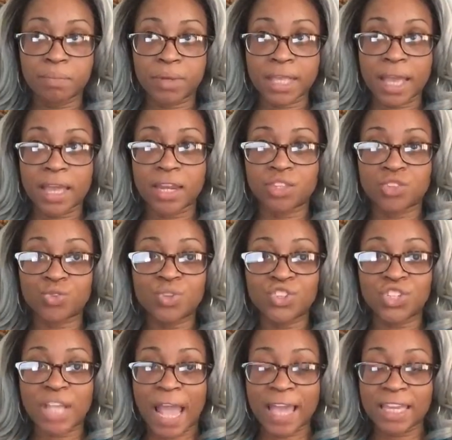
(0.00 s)
But then as soon
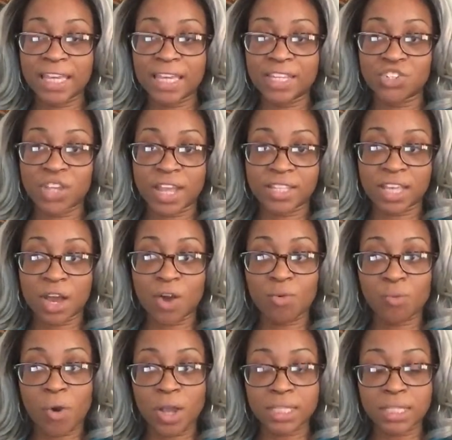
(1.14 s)
as Jackie and Chantel
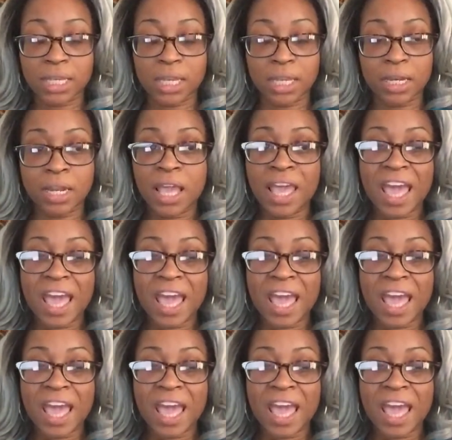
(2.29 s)
walks in,